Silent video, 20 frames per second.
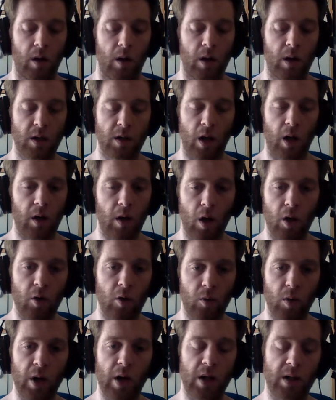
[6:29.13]
He's like, no,
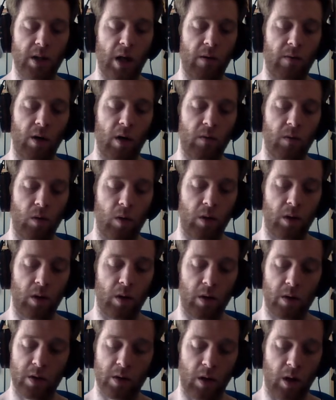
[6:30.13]
you really need to have another one.
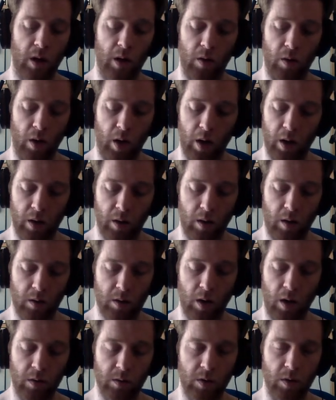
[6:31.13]
I was like, all right,
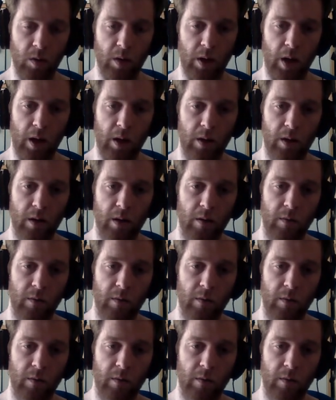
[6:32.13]
I'll do it then.